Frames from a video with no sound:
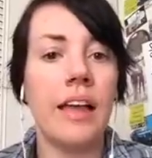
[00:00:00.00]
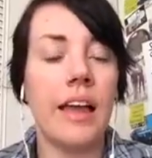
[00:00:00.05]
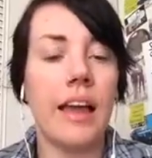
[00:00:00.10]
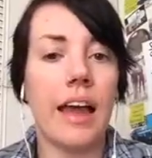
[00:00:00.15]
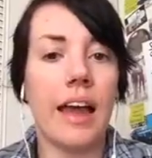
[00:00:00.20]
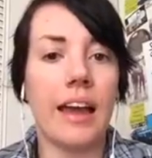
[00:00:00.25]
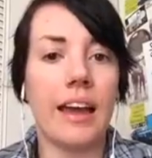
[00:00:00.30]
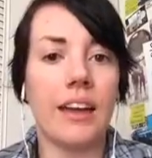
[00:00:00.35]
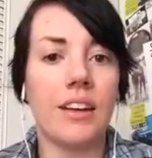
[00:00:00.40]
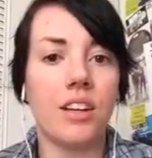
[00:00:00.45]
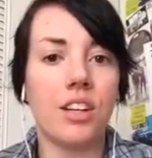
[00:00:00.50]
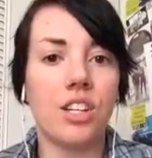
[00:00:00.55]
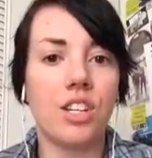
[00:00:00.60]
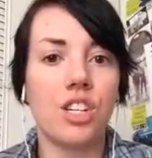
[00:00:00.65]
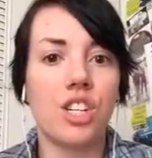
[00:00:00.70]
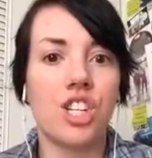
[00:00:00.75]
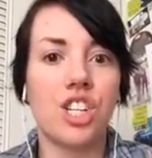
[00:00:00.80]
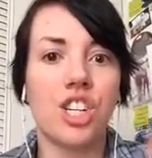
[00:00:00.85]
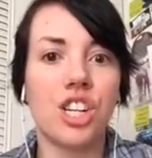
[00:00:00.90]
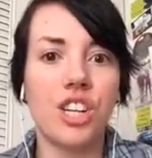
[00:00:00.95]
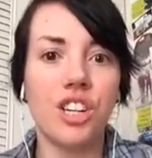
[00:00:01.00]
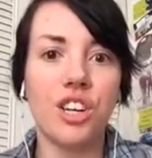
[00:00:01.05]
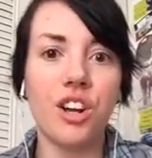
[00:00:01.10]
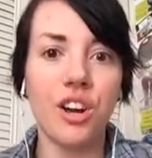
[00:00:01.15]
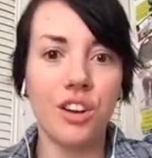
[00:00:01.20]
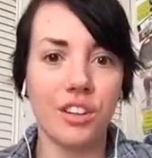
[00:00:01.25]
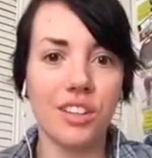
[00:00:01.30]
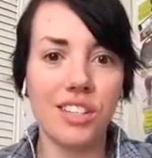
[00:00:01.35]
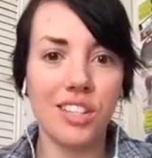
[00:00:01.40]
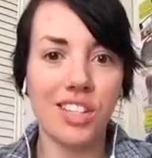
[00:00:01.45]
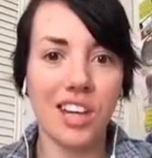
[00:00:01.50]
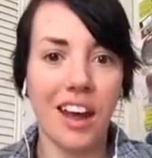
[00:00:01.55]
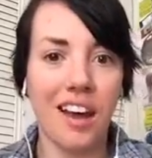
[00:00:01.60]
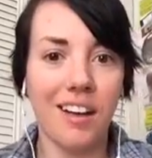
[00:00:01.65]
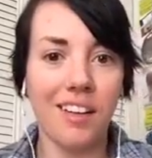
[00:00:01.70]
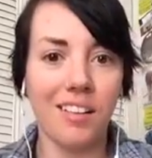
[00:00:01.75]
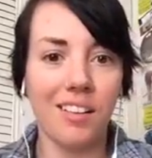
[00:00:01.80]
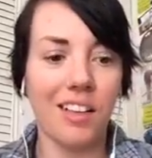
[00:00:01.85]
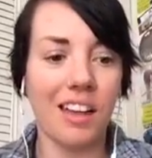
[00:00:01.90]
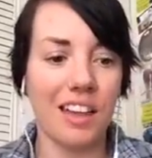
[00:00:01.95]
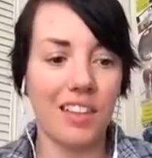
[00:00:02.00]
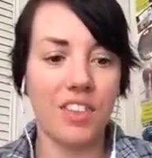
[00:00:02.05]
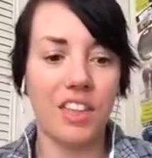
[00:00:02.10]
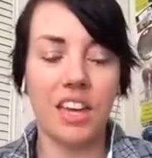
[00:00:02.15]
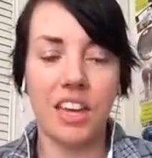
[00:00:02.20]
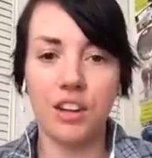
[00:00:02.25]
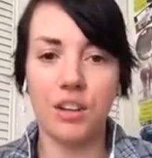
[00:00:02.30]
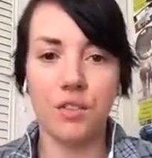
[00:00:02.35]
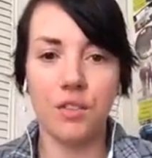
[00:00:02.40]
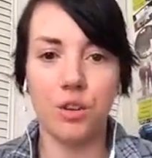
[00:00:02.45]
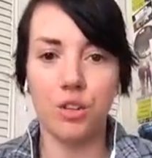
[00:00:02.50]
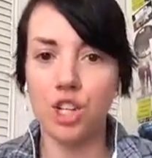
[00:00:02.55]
And she couldn't tell in the interview,